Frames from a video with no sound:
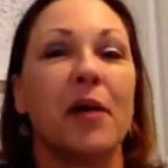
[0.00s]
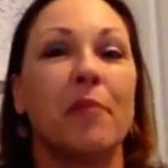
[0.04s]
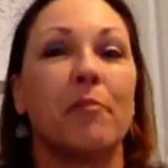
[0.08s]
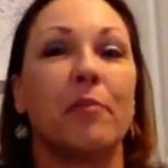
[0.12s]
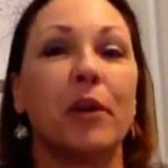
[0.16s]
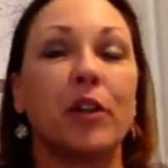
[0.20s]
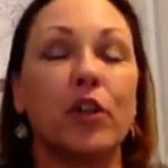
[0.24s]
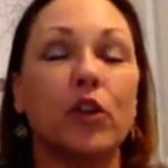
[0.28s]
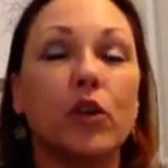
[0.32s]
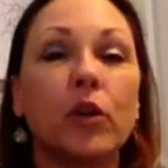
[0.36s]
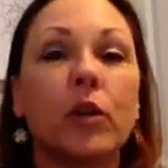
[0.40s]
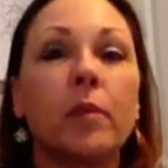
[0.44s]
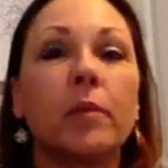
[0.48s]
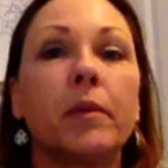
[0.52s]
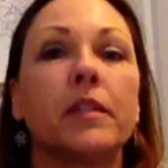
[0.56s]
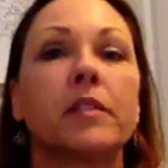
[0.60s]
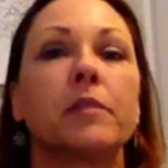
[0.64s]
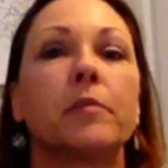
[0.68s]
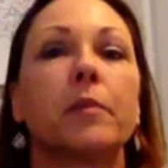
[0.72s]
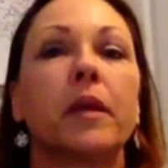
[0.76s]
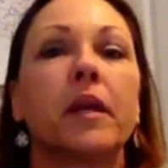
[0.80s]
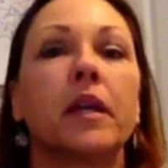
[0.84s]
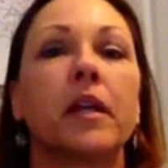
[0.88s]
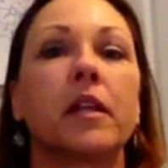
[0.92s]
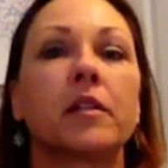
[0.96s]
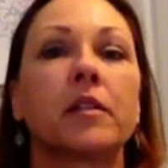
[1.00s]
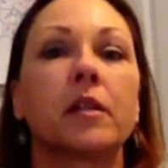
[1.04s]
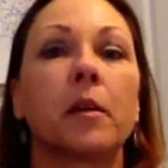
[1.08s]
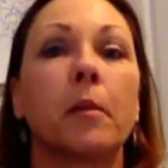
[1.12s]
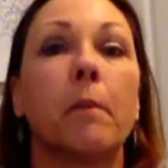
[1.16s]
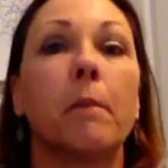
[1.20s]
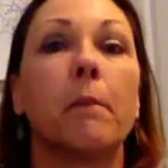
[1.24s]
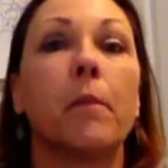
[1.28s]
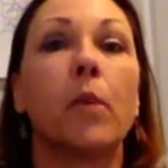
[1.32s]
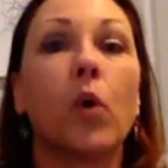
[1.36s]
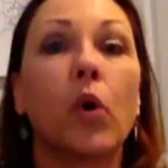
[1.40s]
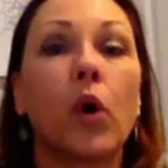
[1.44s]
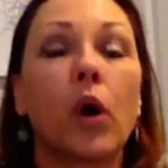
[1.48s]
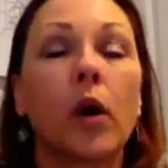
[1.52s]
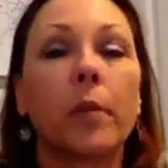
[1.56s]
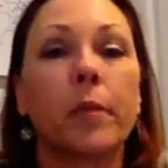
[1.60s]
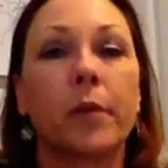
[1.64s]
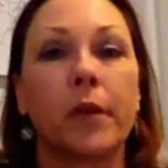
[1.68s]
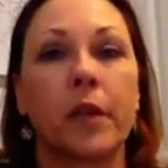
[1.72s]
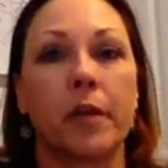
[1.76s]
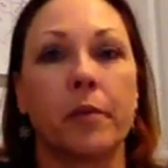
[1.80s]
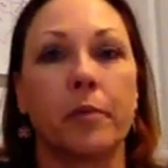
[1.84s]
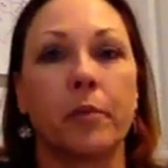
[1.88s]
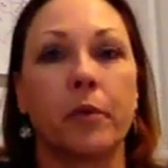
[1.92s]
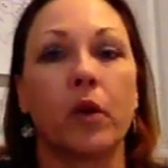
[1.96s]
But you can be speaking to more
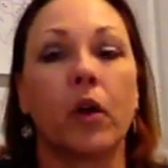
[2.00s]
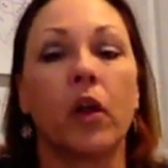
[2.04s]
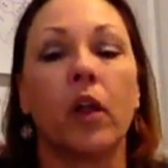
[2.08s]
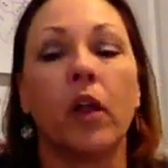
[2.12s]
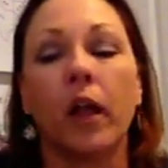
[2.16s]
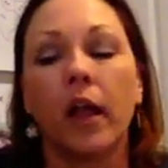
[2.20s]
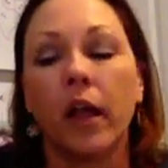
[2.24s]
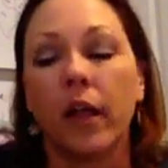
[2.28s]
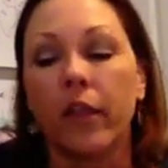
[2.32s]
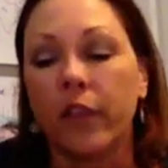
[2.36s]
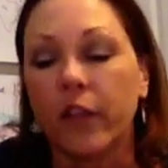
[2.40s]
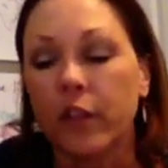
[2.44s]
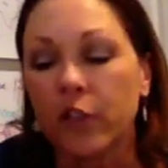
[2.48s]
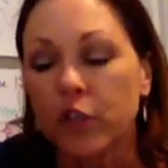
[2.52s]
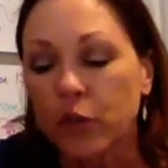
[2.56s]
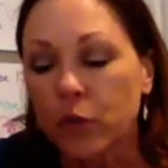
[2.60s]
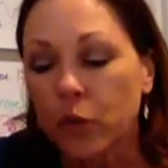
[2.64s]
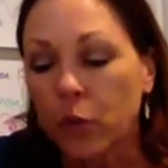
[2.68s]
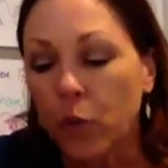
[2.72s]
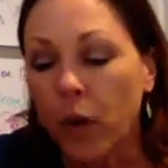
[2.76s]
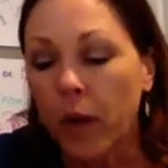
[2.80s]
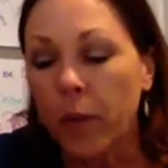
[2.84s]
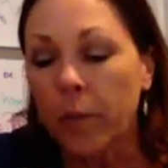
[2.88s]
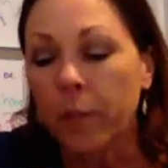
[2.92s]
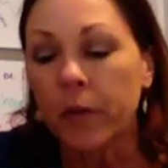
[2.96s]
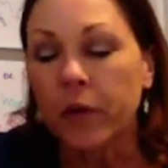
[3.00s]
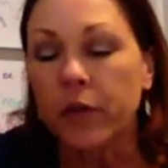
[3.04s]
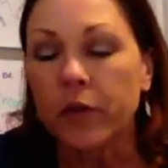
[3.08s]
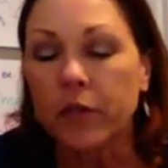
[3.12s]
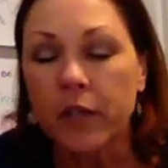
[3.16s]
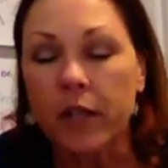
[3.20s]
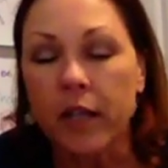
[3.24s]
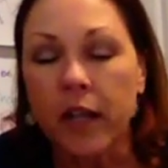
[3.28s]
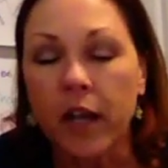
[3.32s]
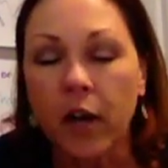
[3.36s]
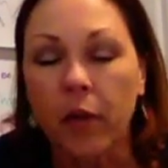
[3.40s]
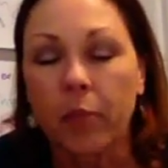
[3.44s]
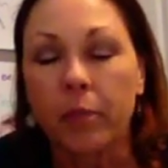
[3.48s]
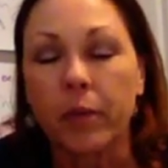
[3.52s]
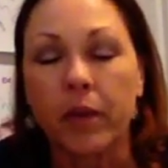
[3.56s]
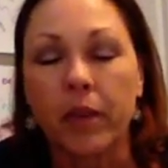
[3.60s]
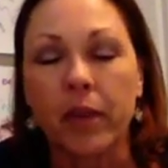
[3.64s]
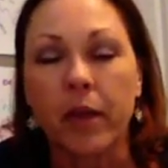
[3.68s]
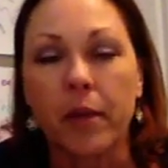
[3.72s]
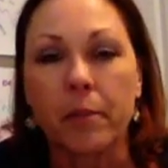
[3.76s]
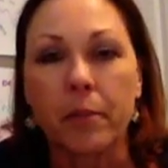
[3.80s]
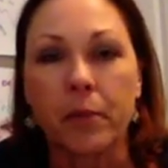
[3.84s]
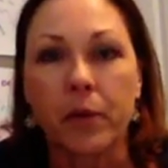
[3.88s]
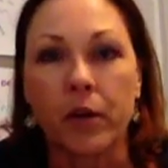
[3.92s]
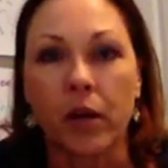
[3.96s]
people than just one person helping
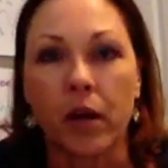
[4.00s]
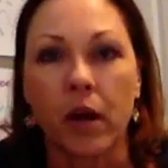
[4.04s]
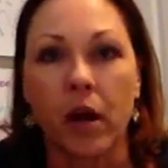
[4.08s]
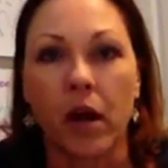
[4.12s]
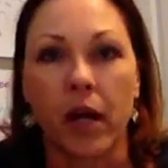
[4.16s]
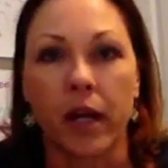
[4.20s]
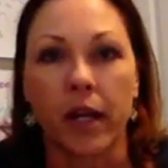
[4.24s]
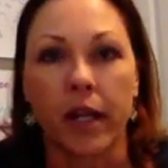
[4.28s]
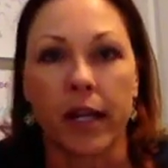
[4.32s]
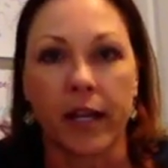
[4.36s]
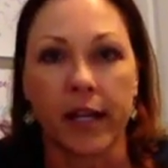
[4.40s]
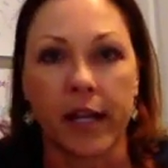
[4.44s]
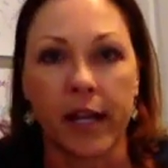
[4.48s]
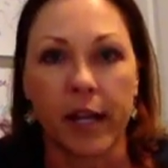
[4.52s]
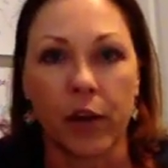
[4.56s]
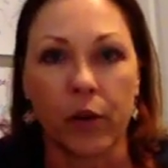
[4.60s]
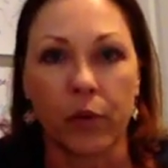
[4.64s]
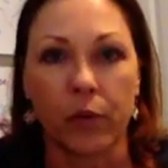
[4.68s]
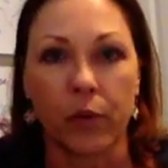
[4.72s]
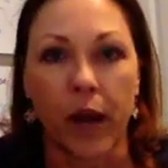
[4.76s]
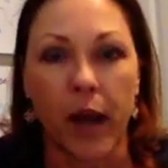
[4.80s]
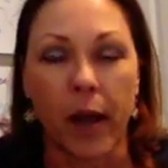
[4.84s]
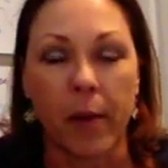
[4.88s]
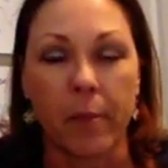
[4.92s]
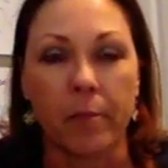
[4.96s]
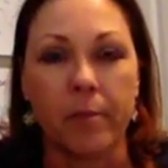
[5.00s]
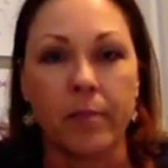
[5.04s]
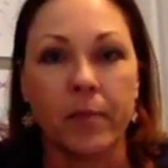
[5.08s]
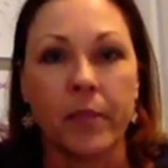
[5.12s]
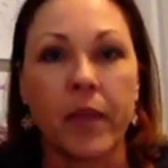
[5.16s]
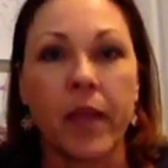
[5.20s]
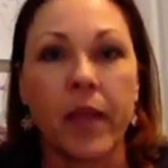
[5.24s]
them put on a nail wrap.